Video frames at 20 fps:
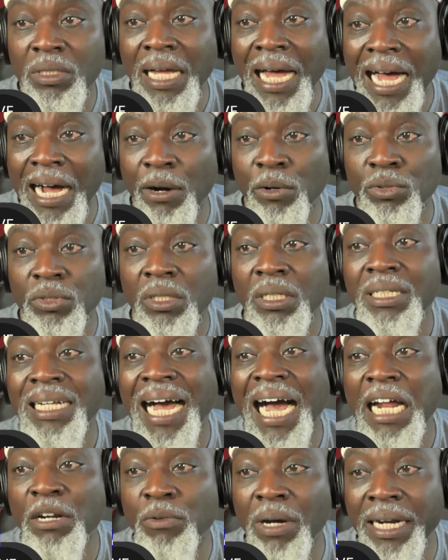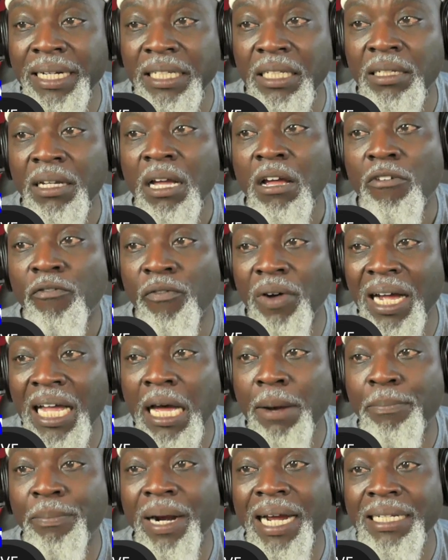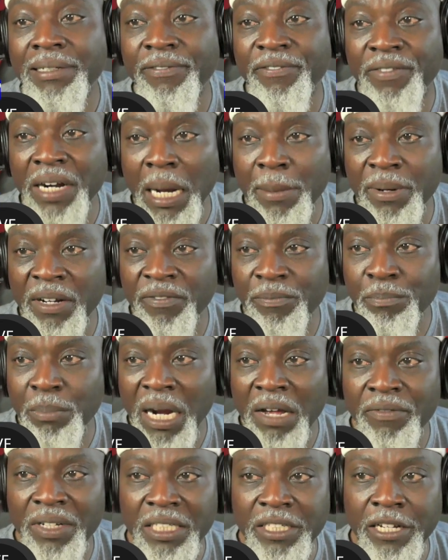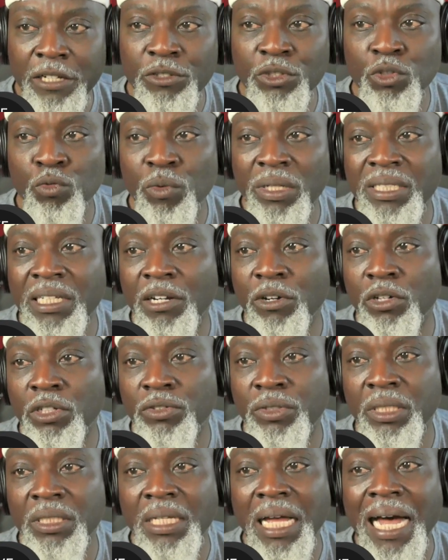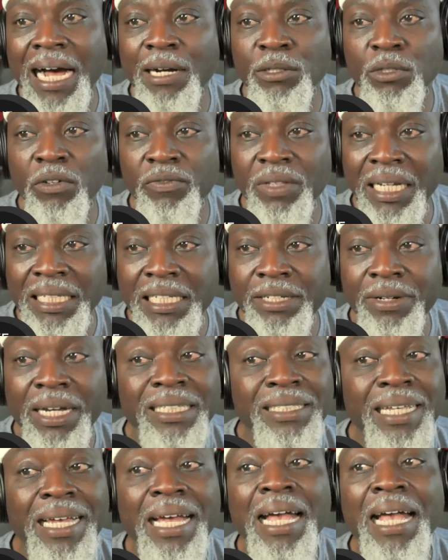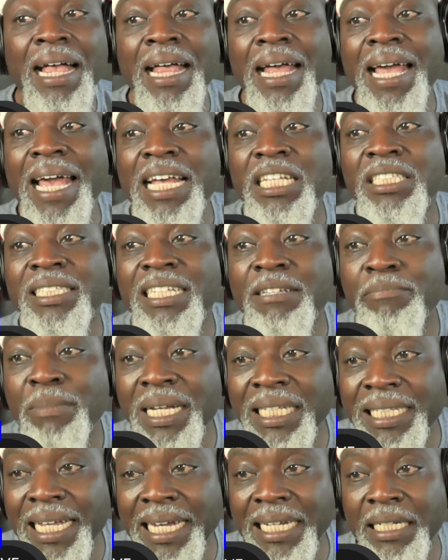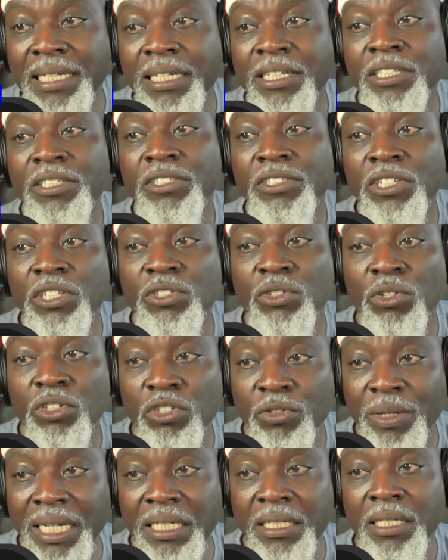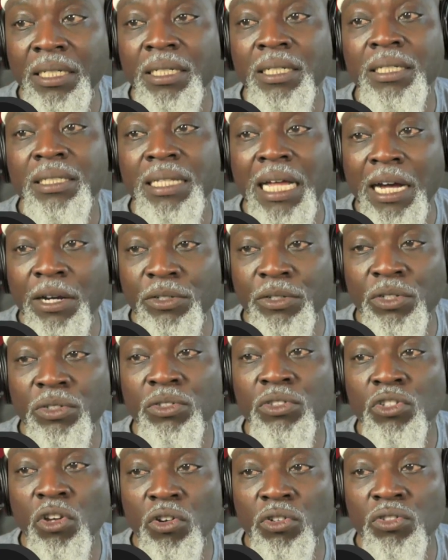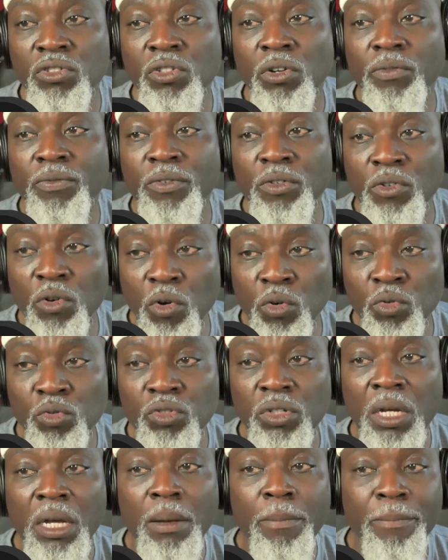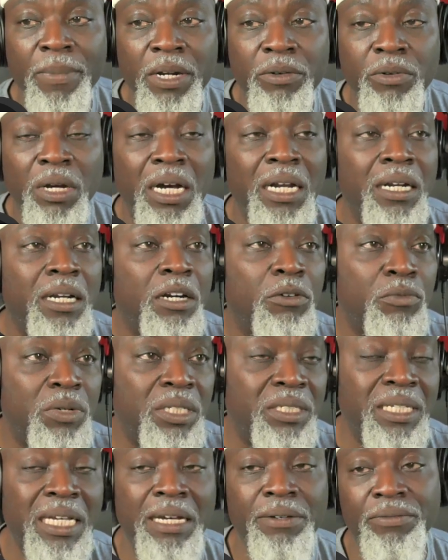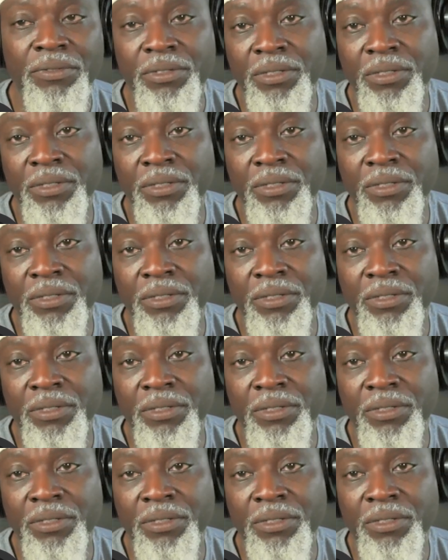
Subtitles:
out annually via private jets to Western countries out of Nigeria's estimated 600,000 tons of gold mineral reserves.